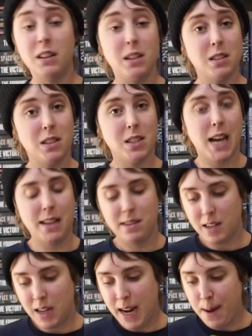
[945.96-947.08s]
Lydgus decides
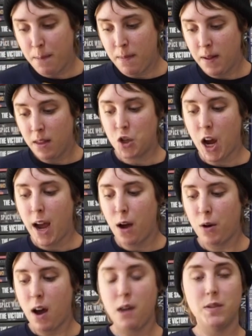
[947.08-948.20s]
to name the
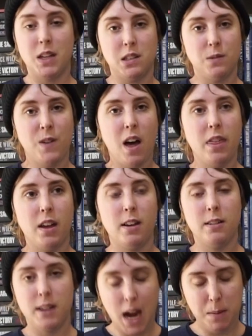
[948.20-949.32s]
child after his
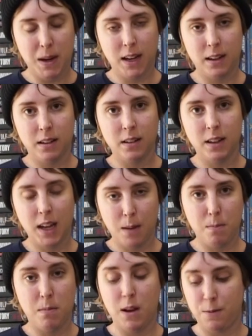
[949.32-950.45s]
father, naming
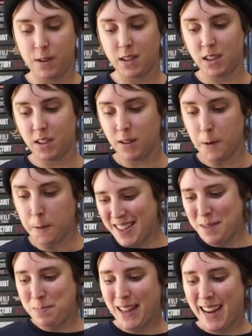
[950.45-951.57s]
him Iphis. So
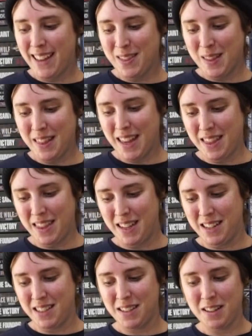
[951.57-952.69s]
the plan that
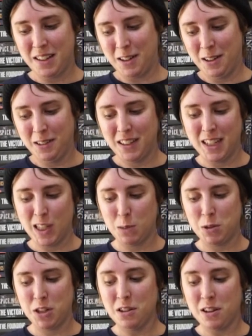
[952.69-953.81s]
these, you know,
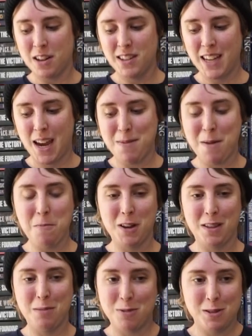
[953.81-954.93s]
Egyptian gods came up
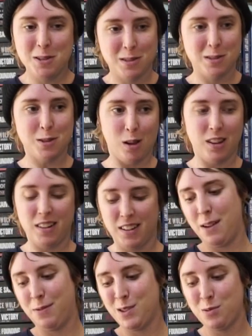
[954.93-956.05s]
with was solid.
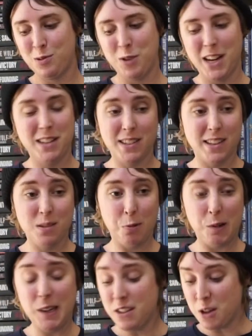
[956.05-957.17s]
Iphis was raised as a
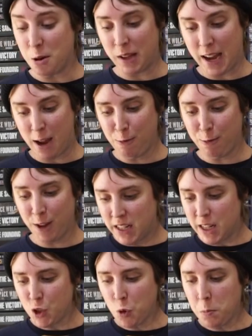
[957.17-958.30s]
boy his whole life. The
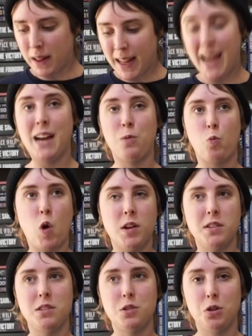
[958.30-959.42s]
initial plan
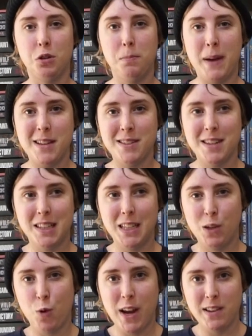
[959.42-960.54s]
was to
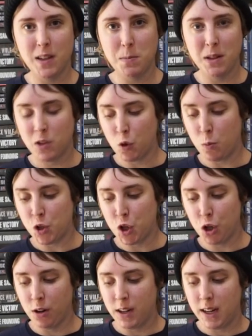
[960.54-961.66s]
basically raise him until
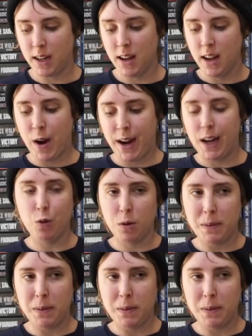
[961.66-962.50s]
maturity, where it